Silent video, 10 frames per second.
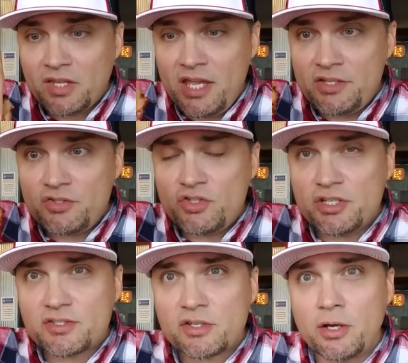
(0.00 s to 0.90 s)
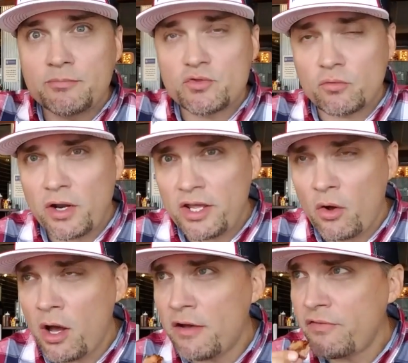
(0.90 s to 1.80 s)
It just comes right
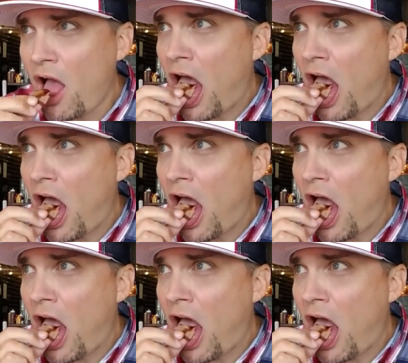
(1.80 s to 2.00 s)
off,